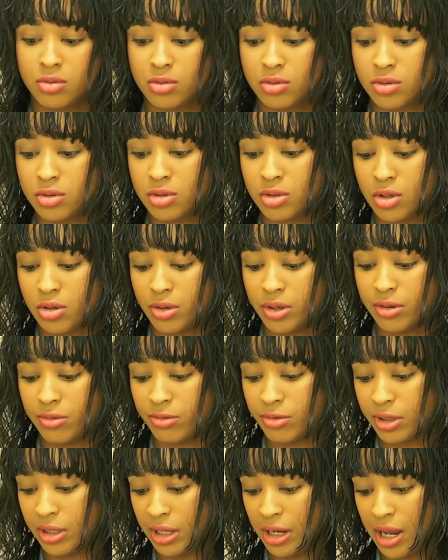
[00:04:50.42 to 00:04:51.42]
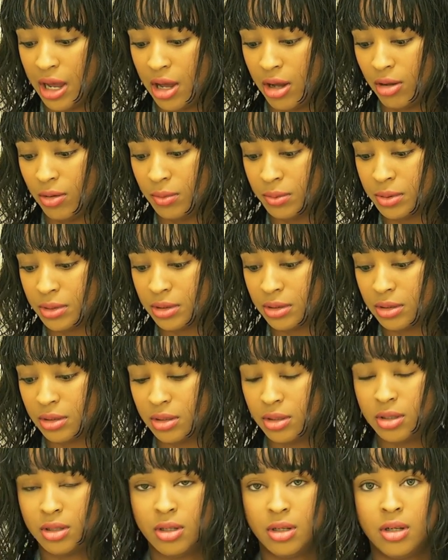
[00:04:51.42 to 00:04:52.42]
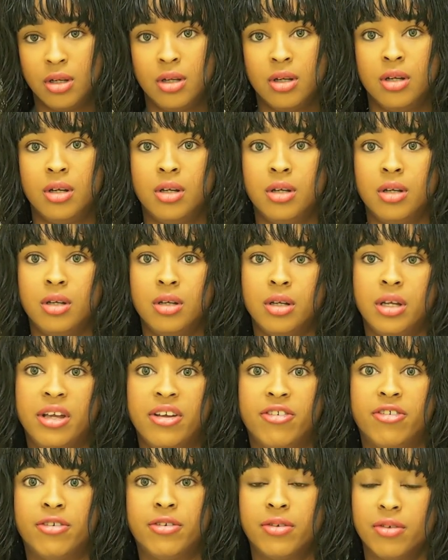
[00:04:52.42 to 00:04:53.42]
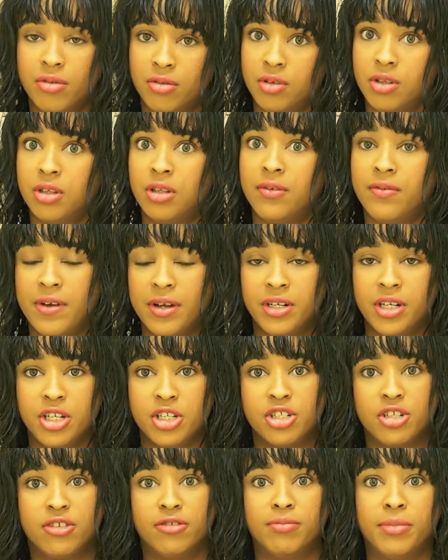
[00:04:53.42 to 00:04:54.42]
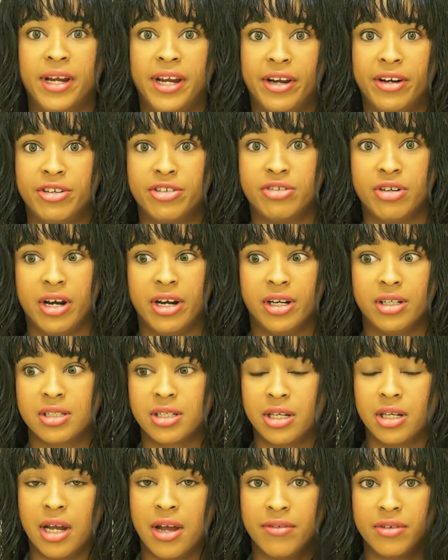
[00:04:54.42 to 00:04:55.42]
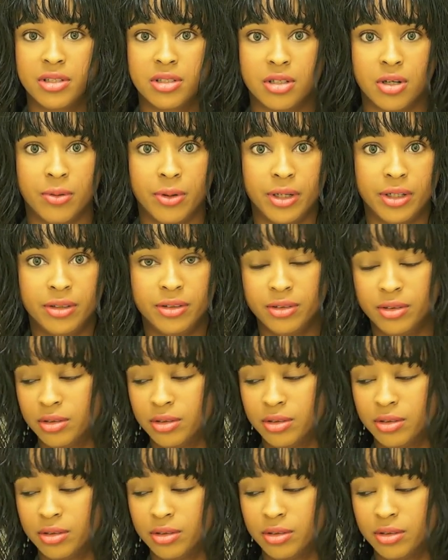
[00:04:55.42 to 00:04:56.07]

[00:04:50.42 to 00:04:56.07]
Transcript: so it really helps if the foundation of my hair is dry, because I have a sew-in.